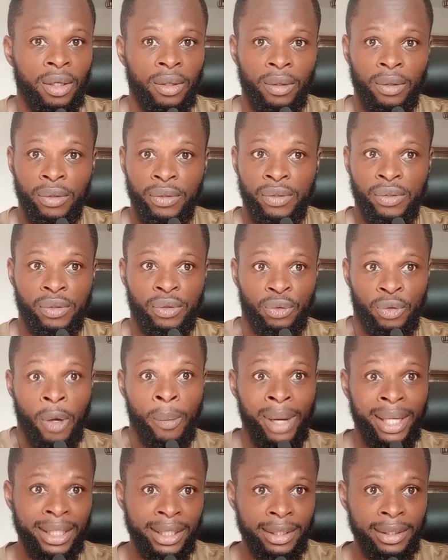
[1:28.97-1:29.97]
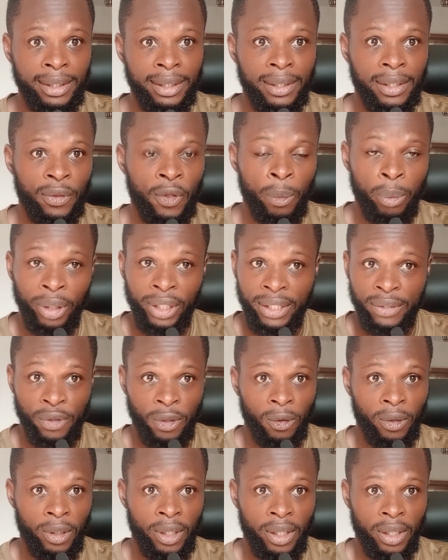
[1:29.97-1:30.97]
Because normally
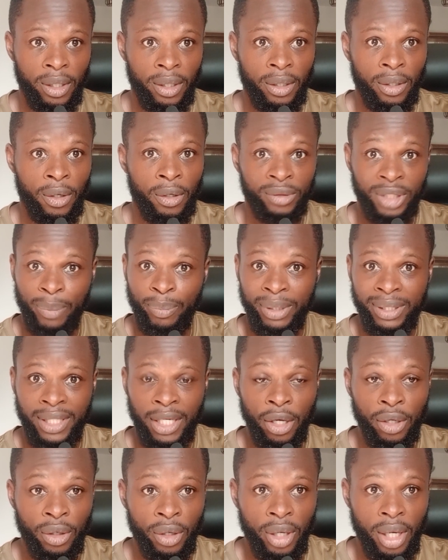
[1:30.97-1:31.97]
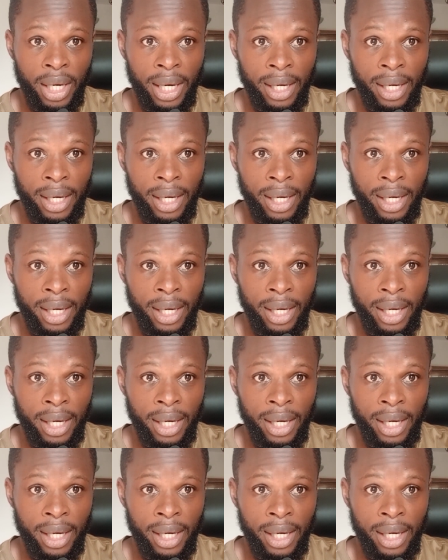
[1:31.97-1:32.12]
nobody's 100%